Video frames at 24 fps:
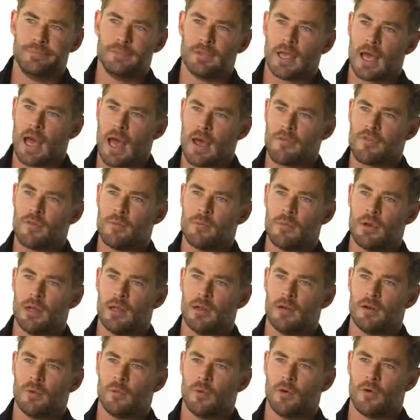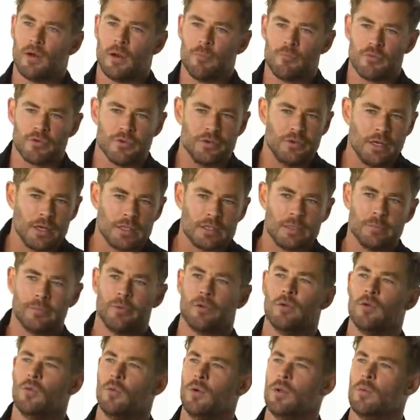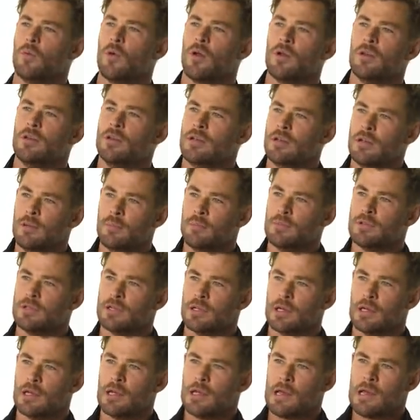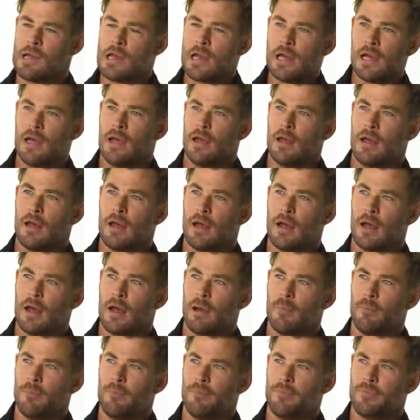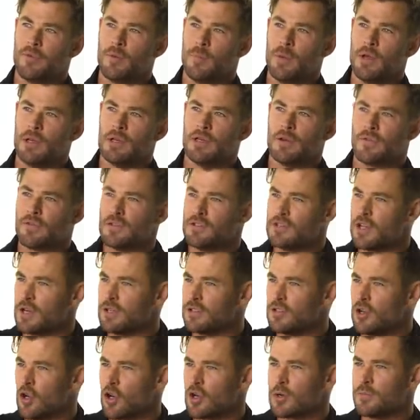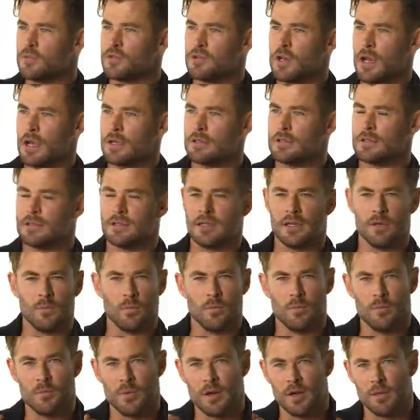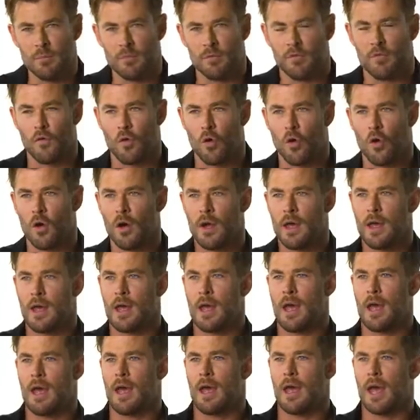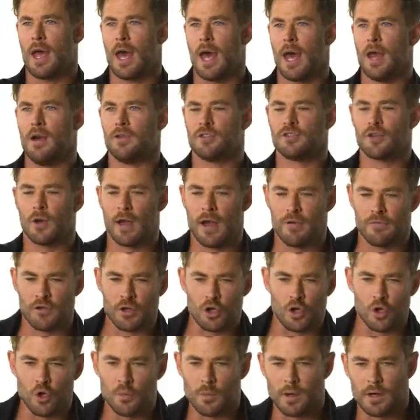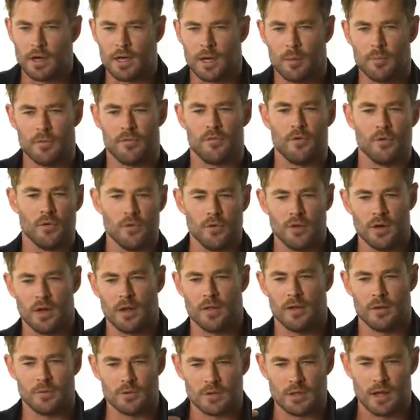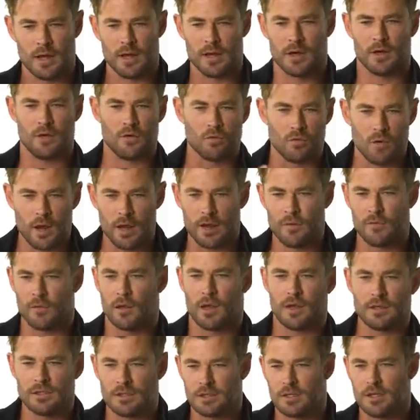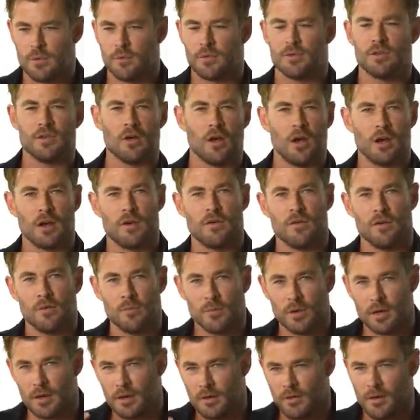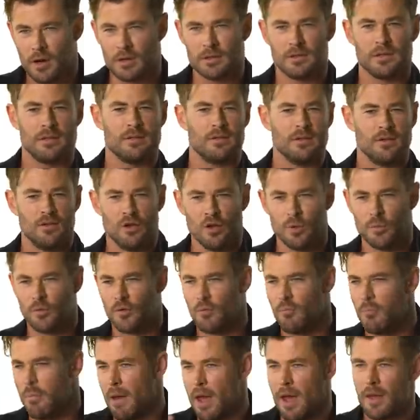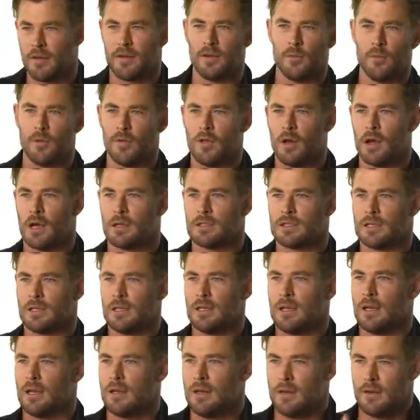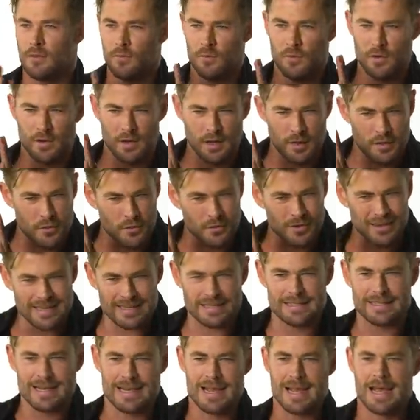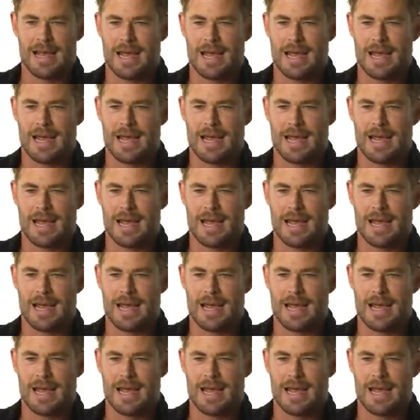have him be a little more unpredictable. We wanted him to um, to be in a different set of circumstances than he'd been in before, and also have the humour come through. You know, there was I had a great relationship with Taika, and we had a great sense of humour and banter with us. And, and I thought let's